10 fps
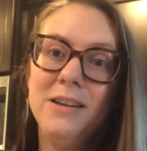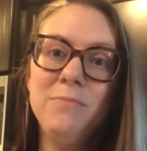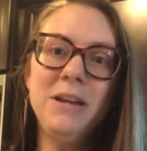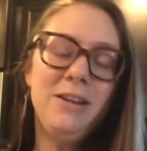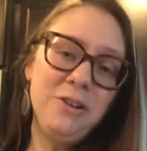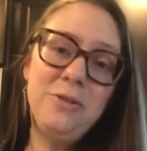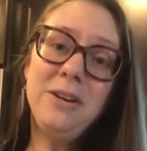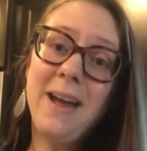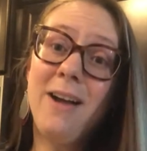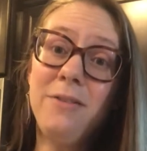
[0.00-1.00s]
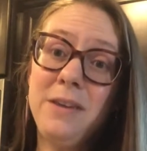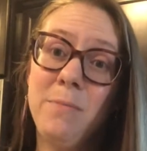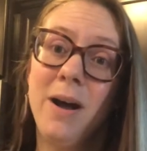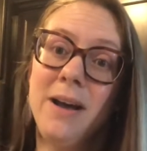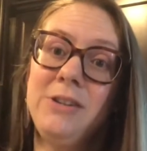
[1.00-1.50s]
Meaning you need a healthy
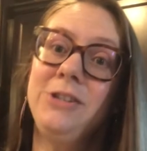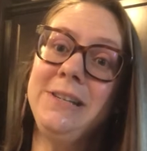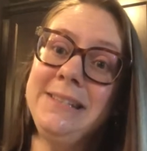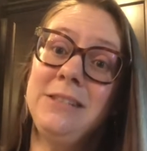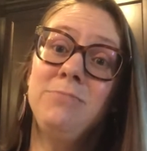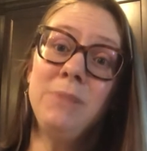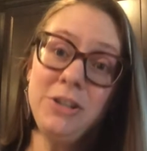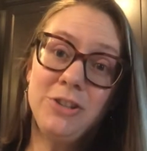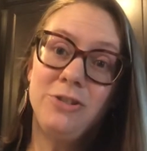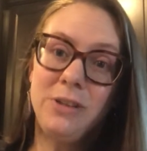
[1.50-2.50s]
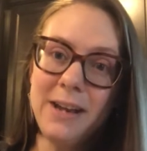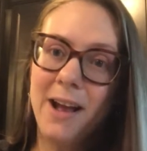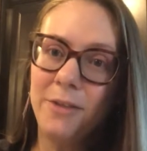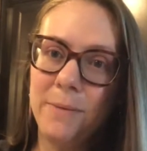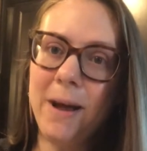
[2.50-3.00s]
mind just as much as you need a
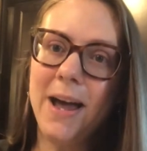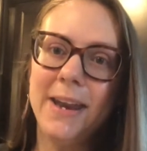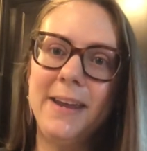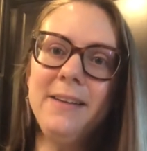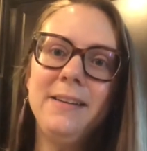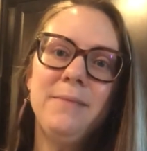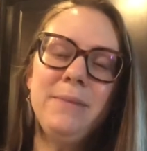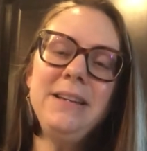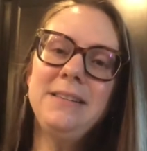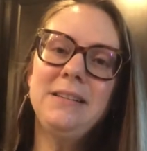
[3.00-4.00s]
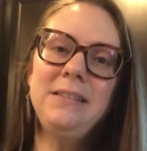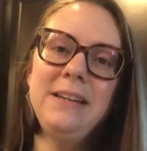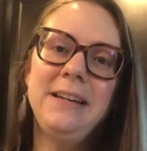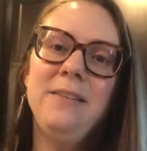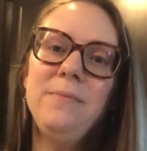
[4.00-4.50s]
healthy body.
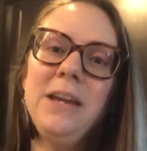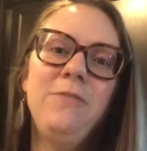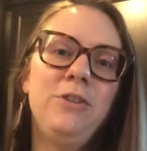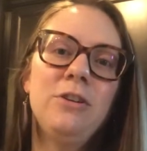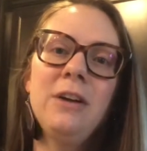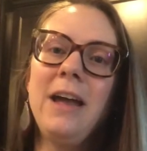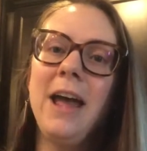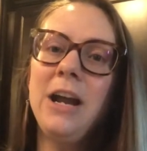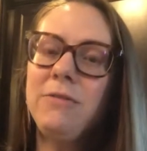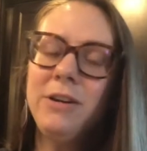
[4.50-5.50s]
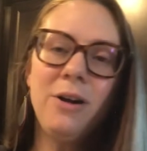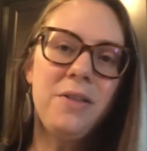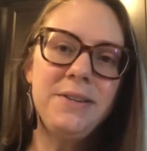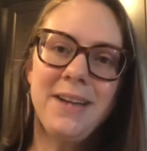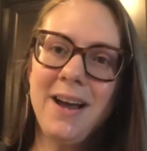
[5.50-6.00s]
Basically, if you're angry all
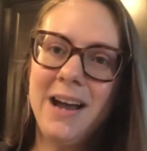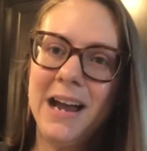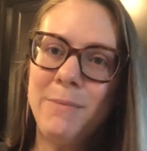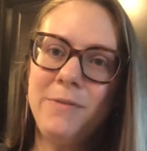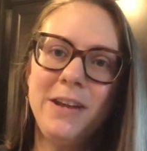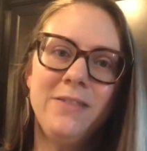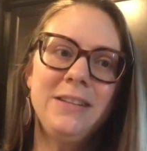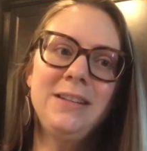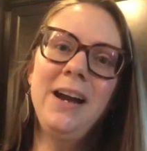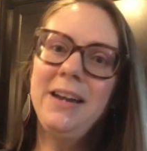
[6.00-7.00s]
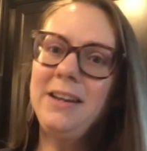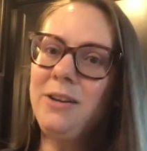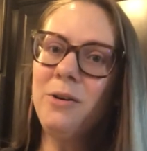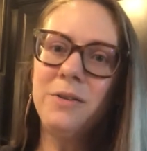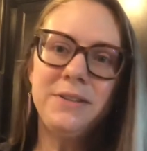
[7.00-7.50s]
the time, if you have anxiety
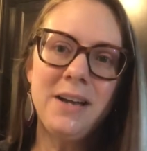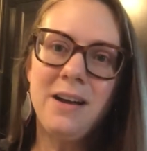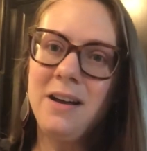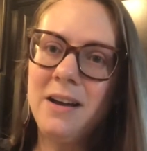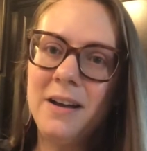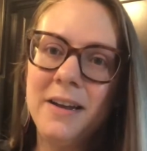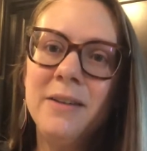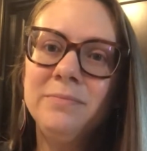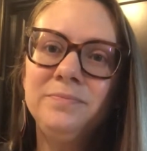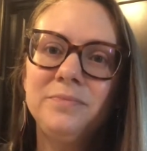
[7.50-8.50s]
all the time,